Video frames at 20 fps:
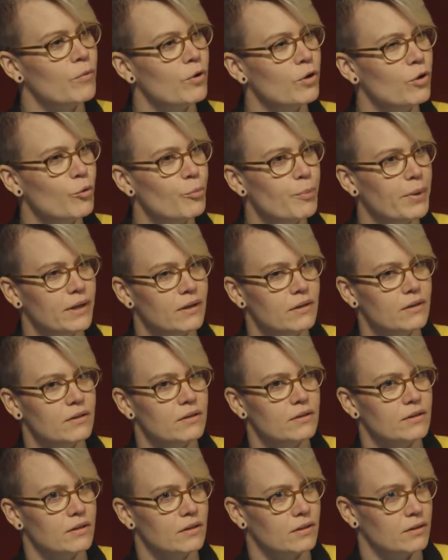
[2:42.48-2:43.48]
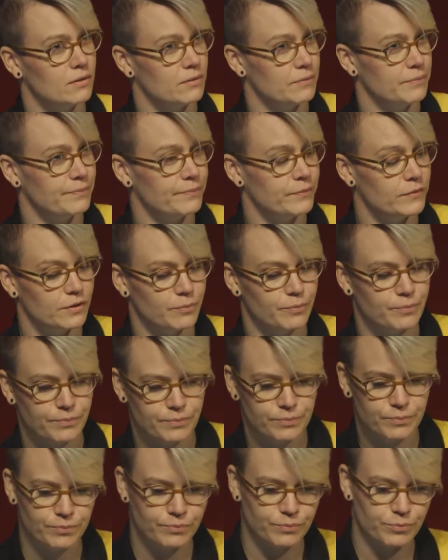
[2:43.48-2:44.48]
opened the
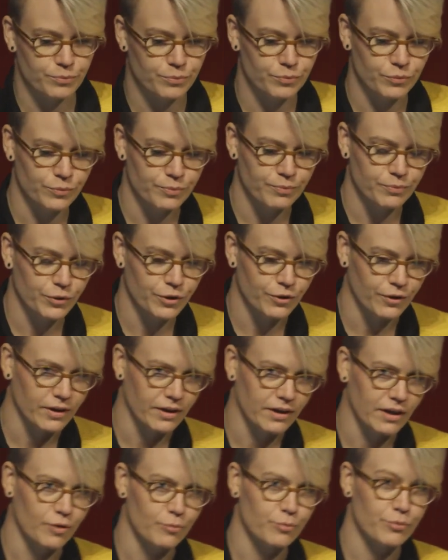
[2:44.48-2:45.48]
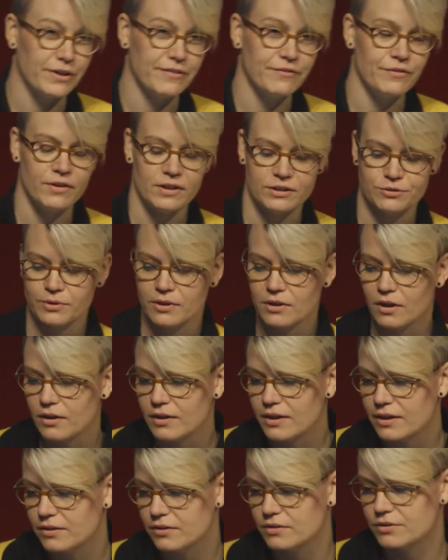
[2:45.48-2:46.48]
current account preview, as we called
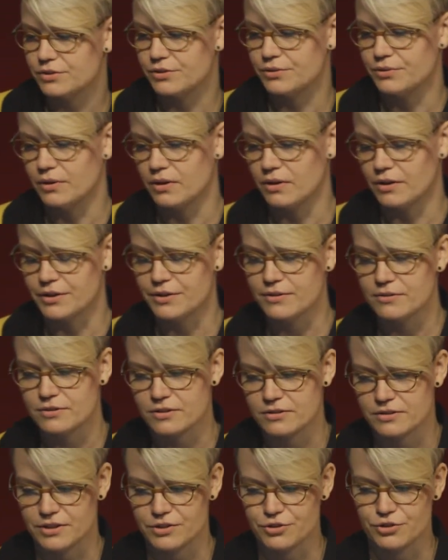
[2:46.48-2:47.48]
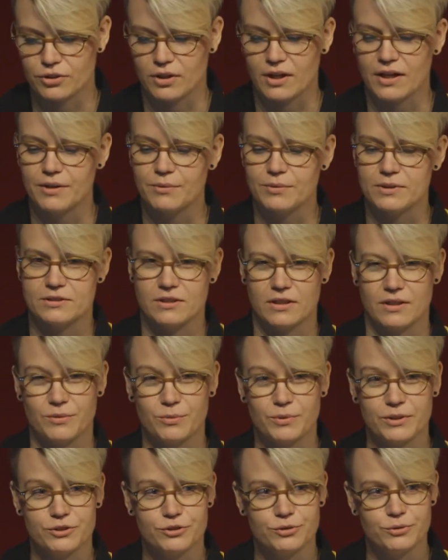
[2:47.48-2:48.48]
it, to our users in July. We started
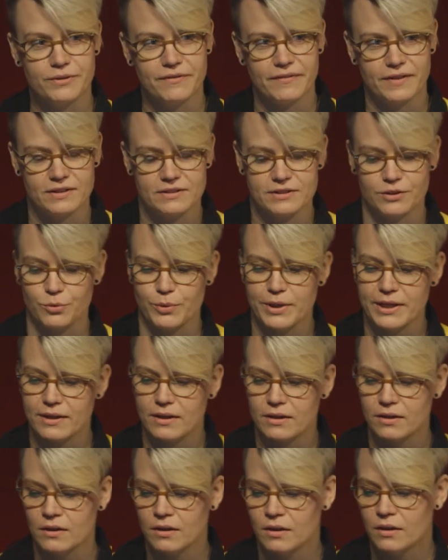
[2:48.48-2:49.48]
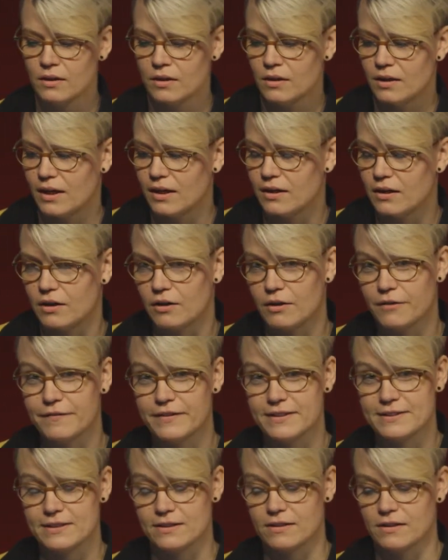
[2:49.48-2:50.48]
with 2 events a week at our
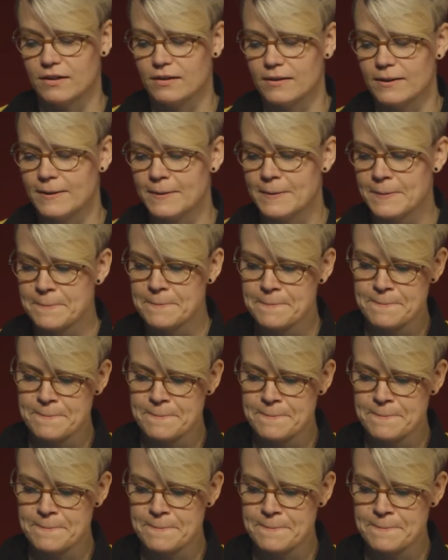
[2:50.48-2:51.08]
office in London.